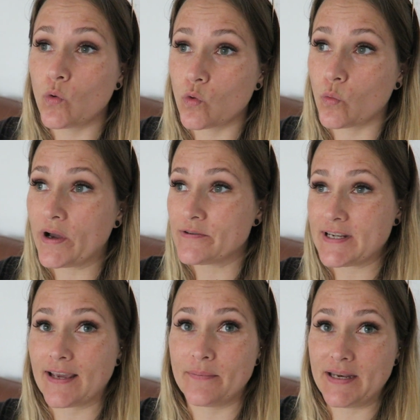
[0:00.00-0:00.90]
all the
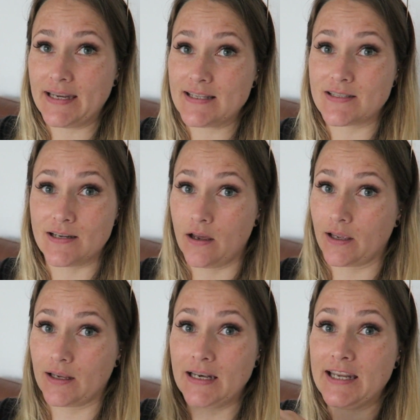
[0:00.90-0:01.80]
welding. I mean, it's
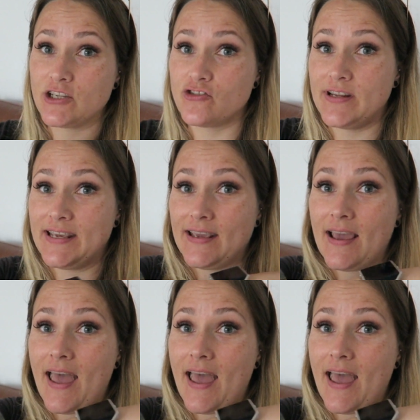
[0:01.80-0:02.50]
like literally